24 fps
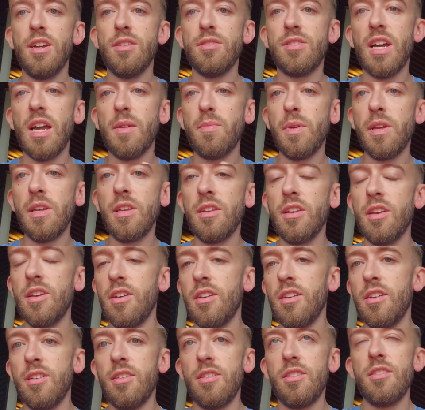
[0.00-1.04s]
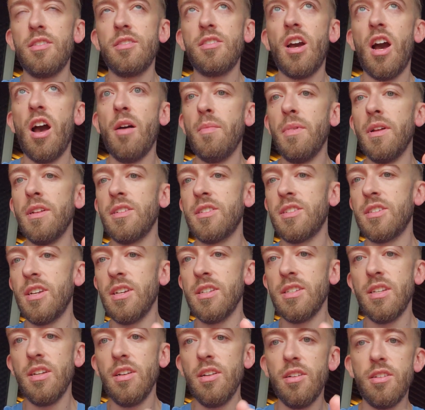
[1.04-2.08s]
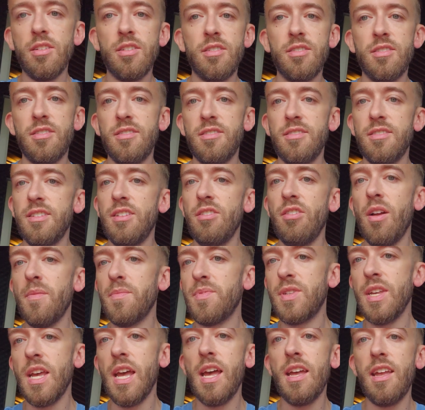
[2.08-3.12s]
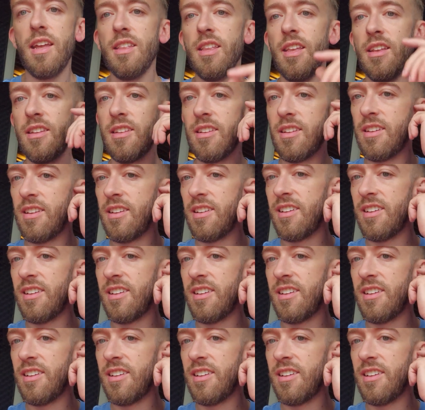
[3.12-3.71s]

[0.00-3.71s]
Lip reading: typing comments because they're upset, and then